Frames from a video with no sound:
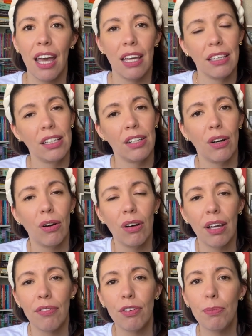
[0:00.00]
you know,
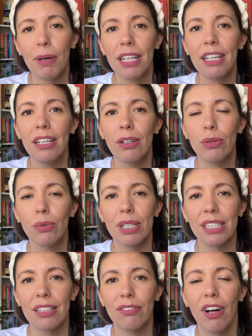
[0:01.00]
everybody who
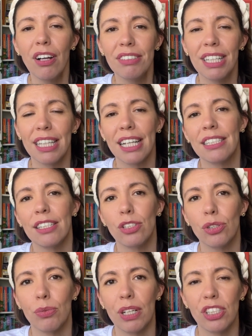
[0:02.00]
was involved in that
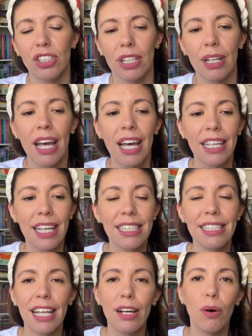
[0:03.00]
situation.
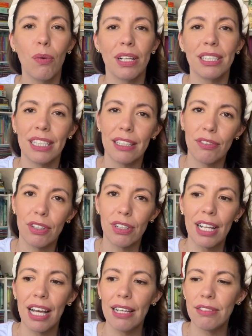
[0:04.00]
Yes, they go on to live their
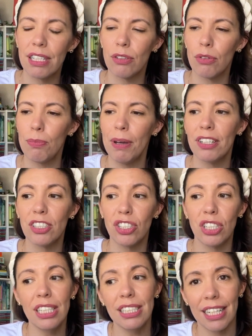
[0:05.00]
lives and repair, and
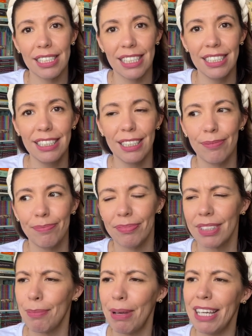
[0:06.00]
she doesn't.
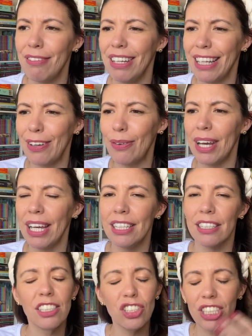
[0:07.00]
Am I giving it away?
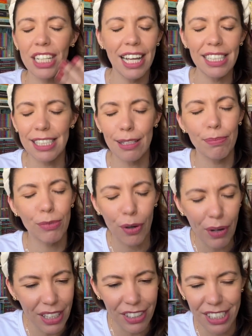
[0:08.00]
She ends up
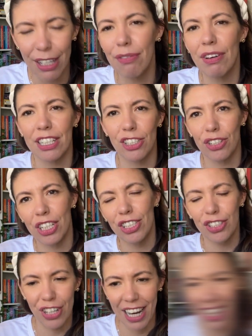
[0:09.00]
throwing herself on a train
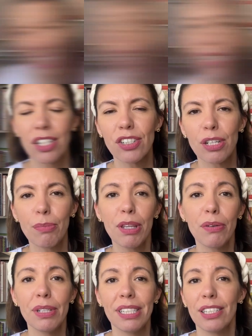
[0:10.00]
track. So some of
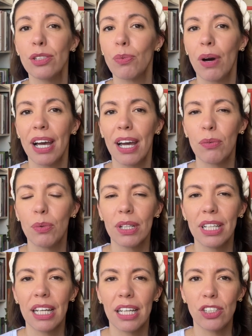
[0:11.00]
the reasons why I
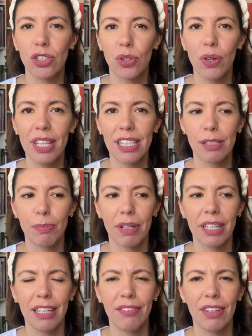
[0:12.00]
really enjoy this
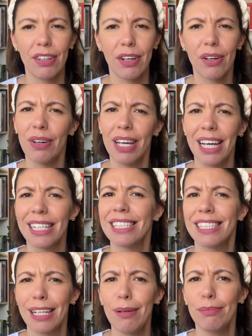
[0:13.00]
book, even though it has
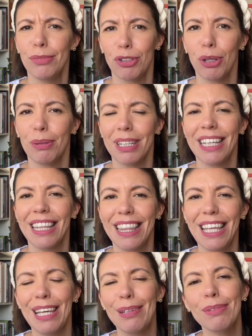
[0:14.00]
some troubling
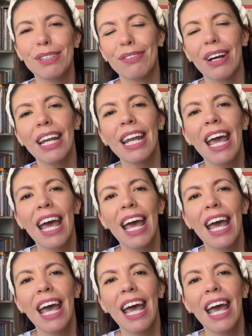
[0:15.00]
themes, right,